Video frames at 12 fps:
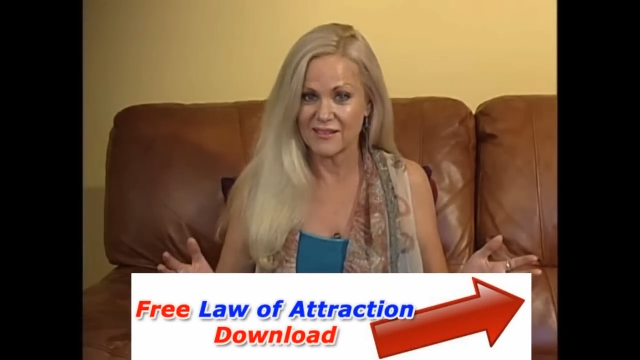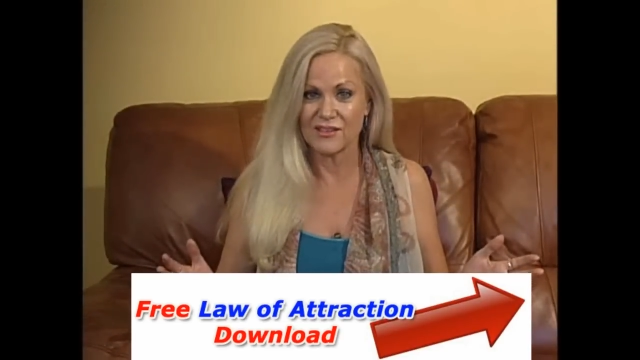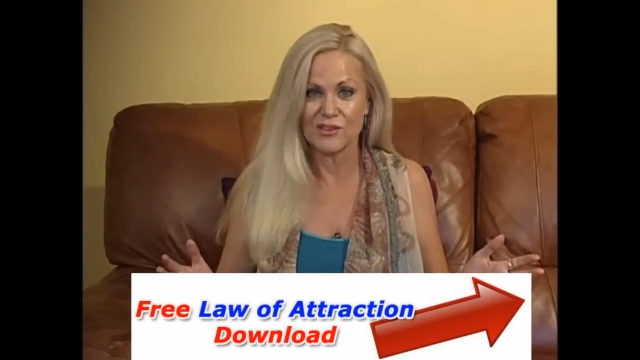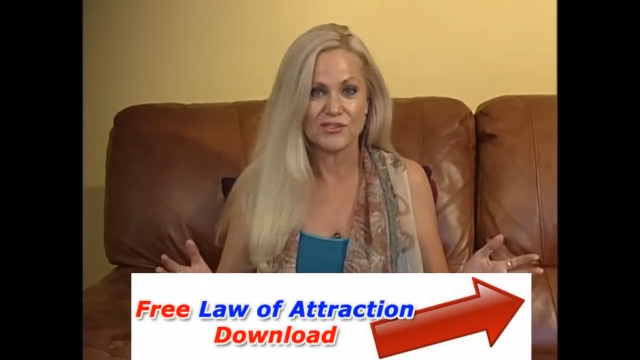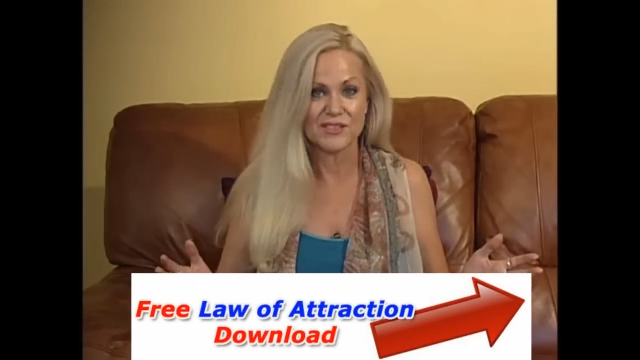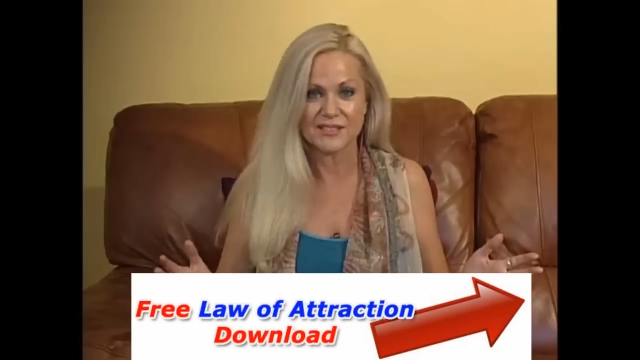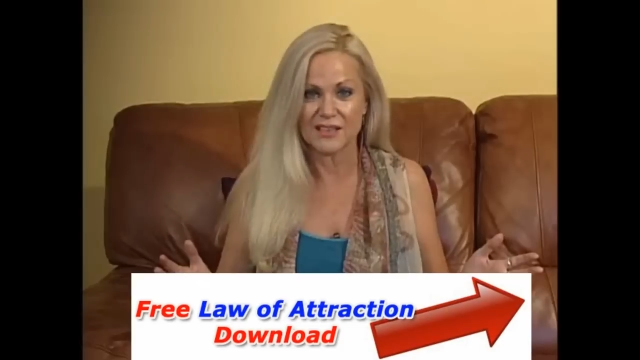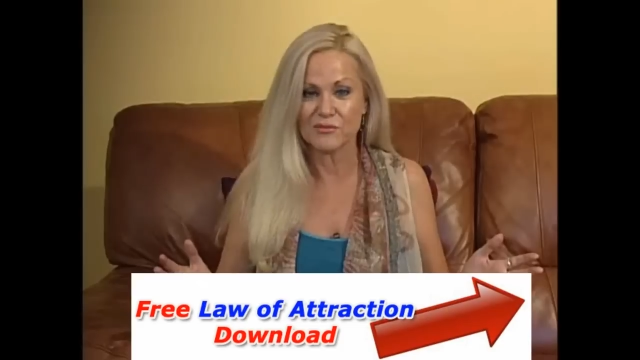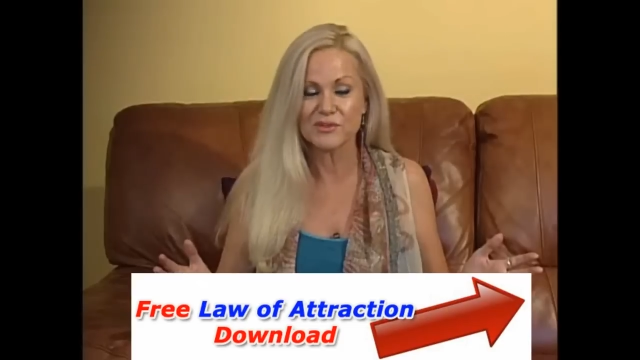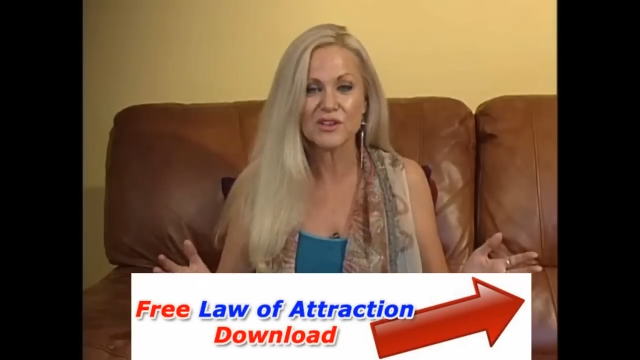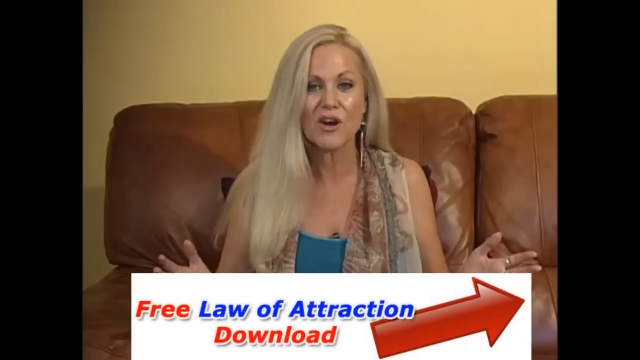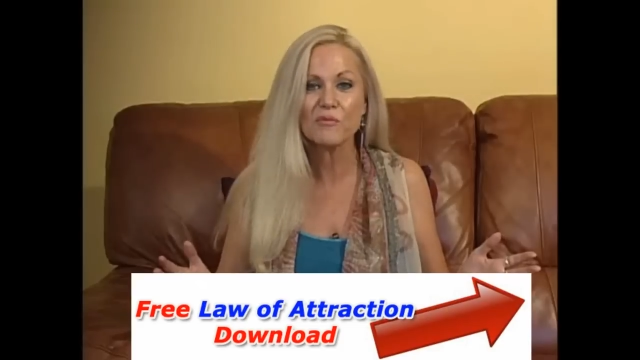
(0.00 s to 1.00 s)
You just said it
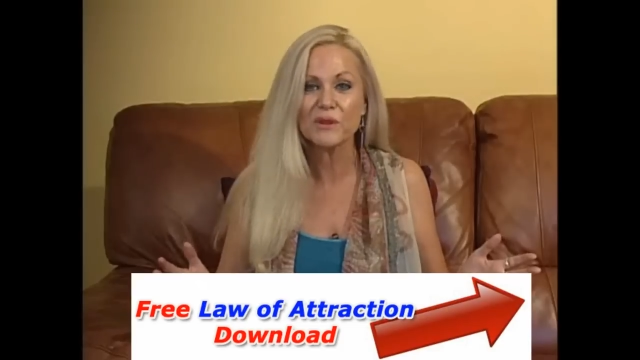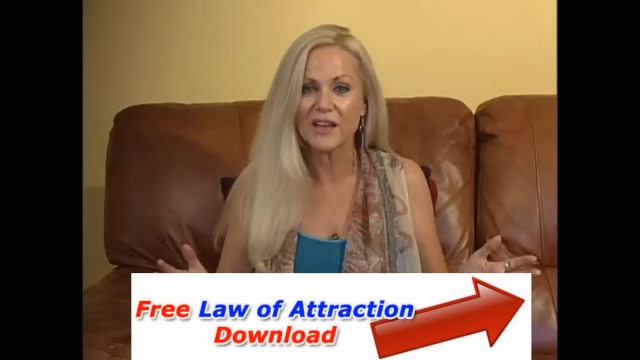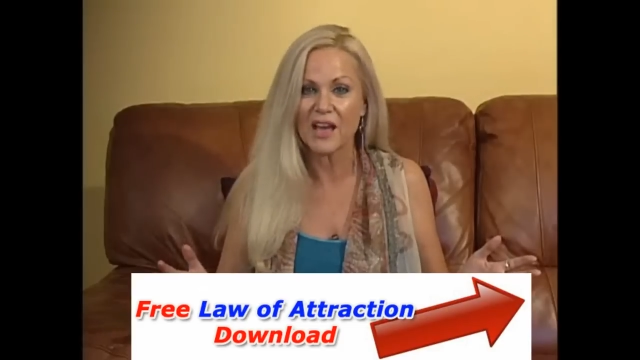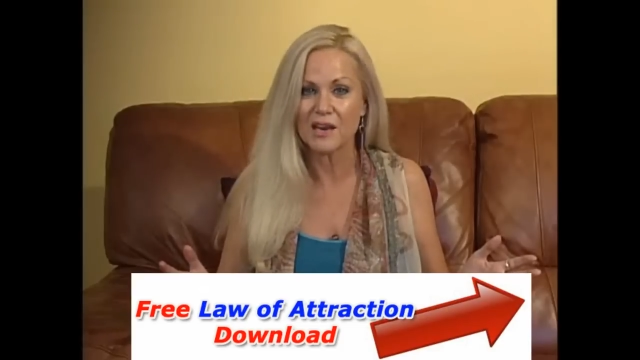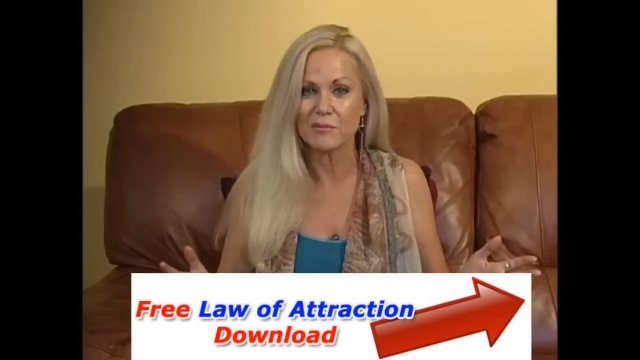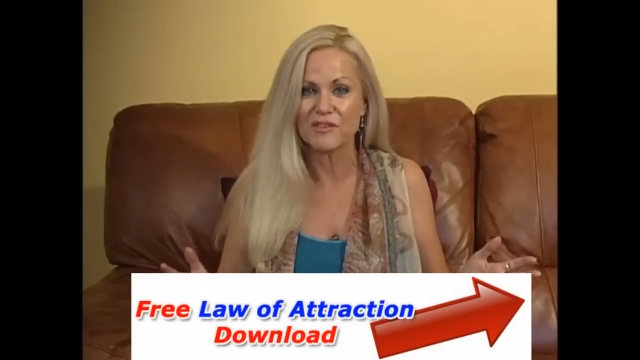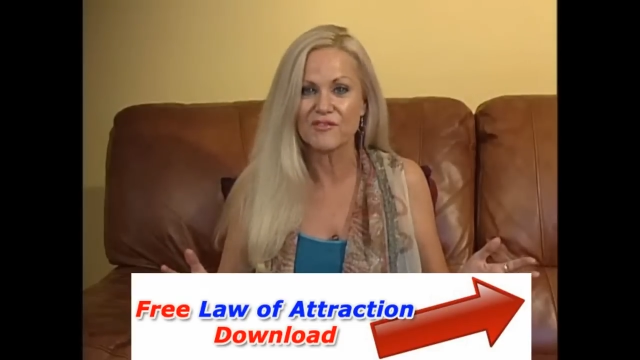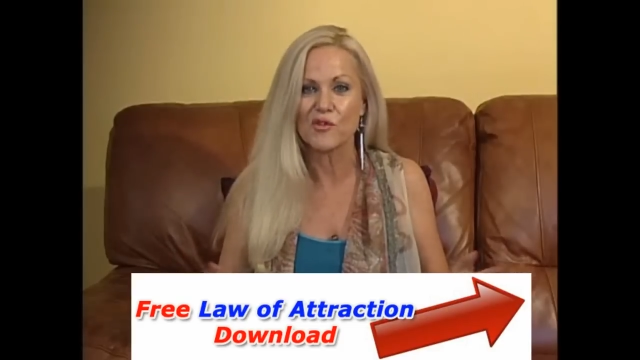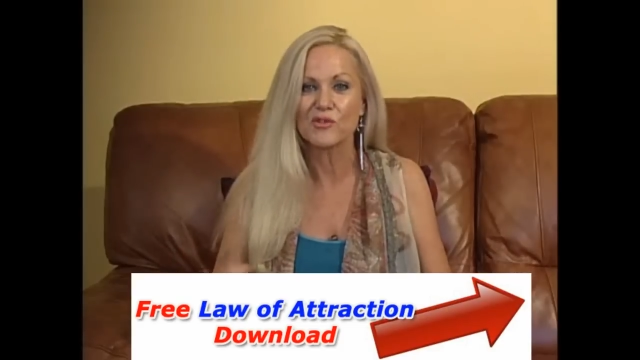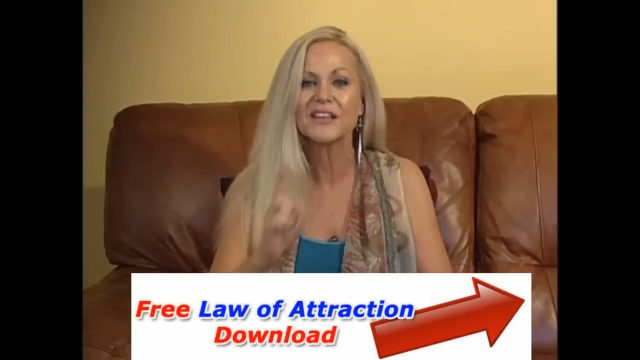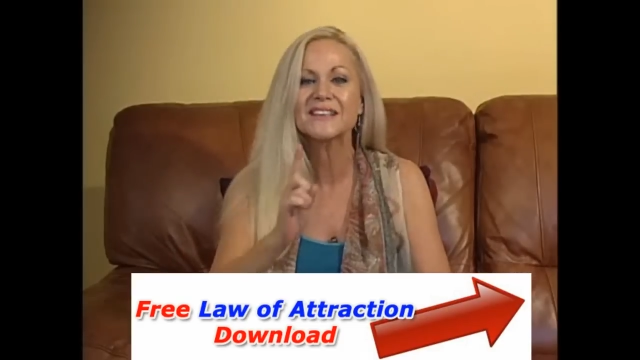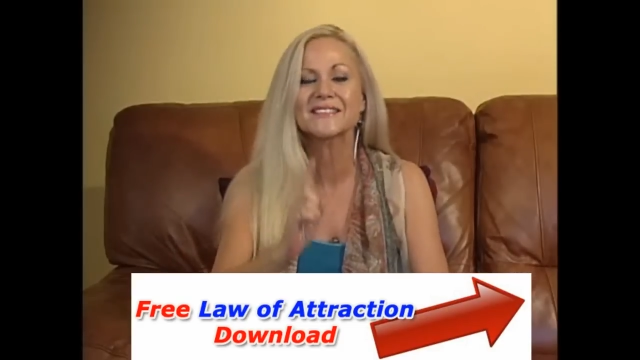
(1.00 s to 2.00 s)
was complicated
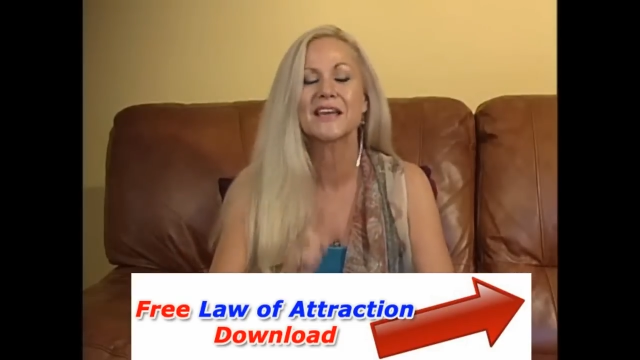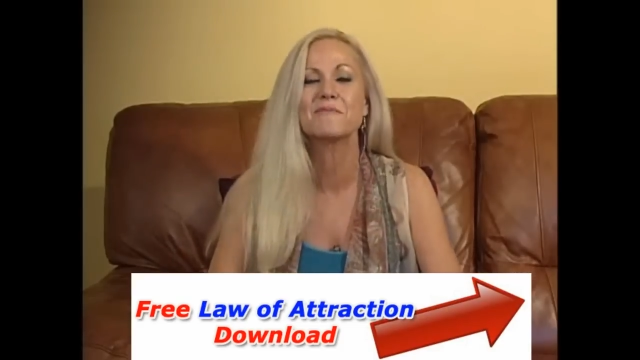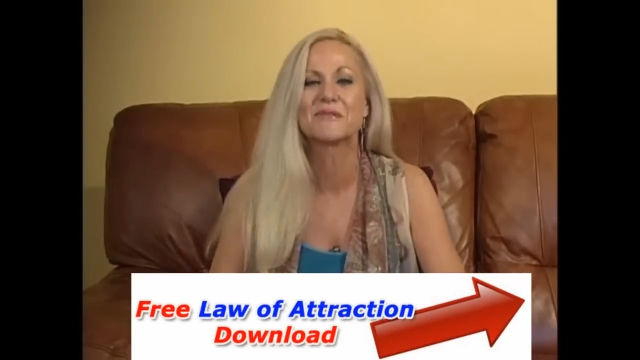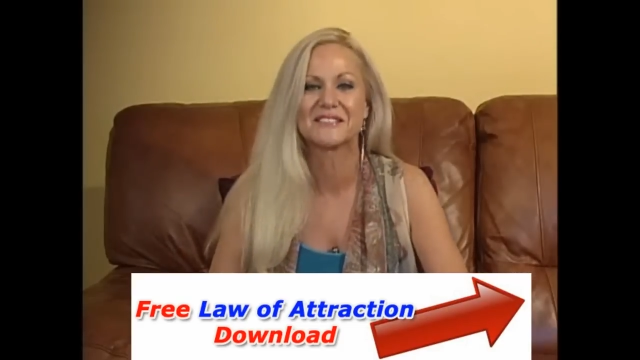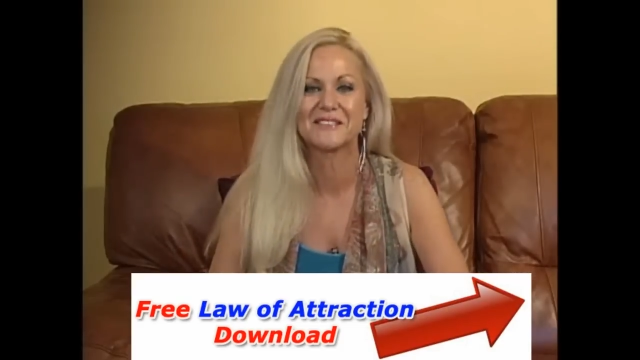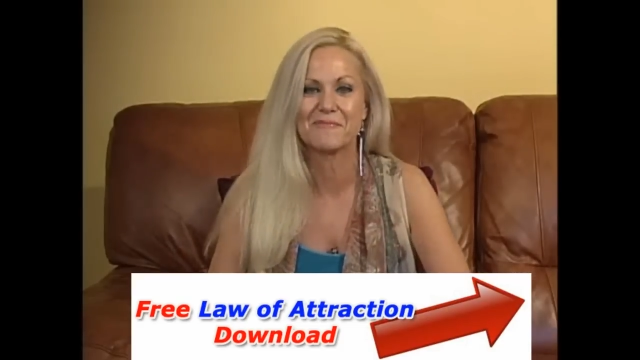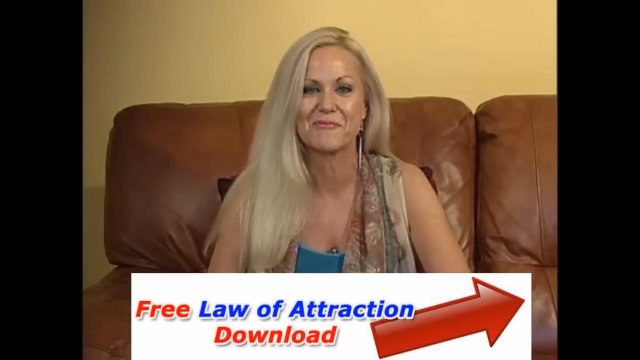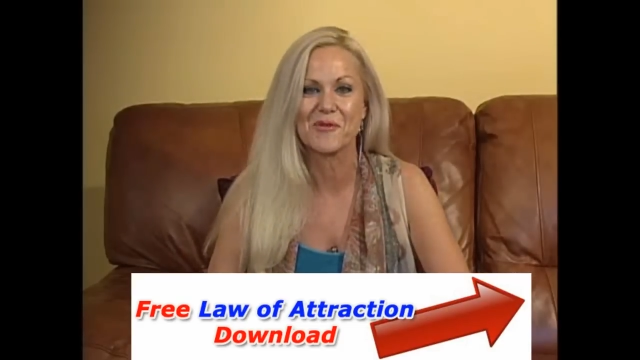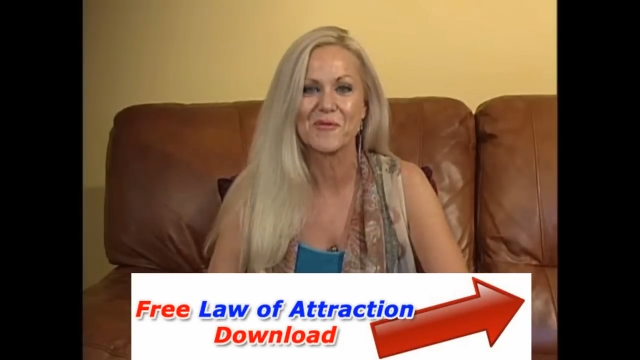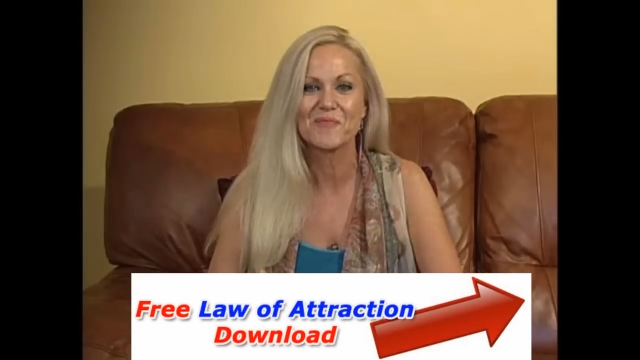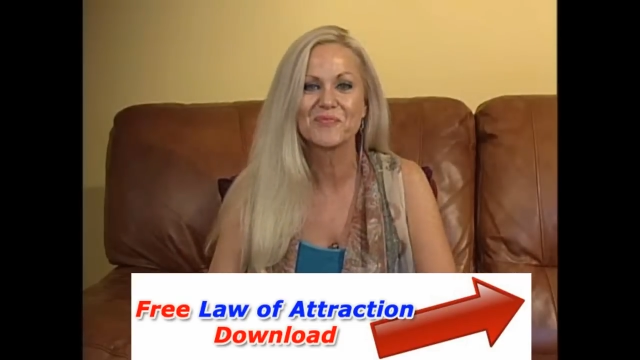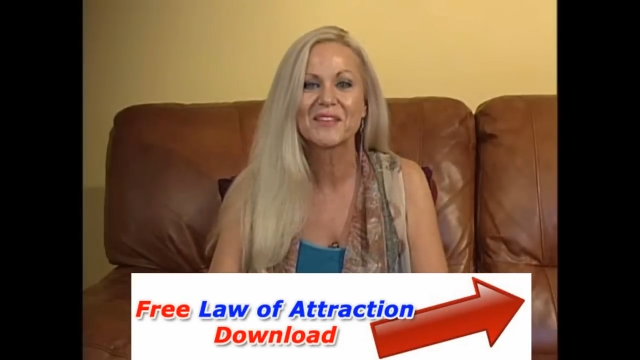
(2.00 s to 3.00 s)
before. Let's keep it
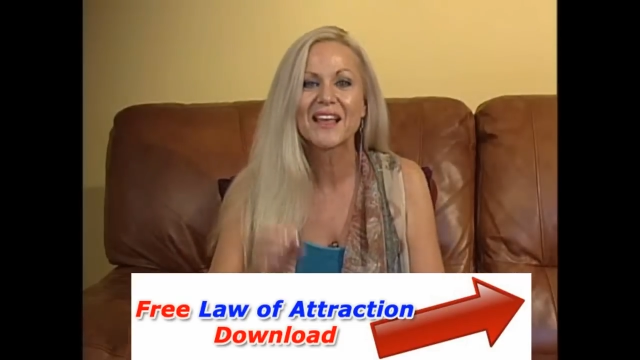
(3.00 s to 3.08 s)
simple.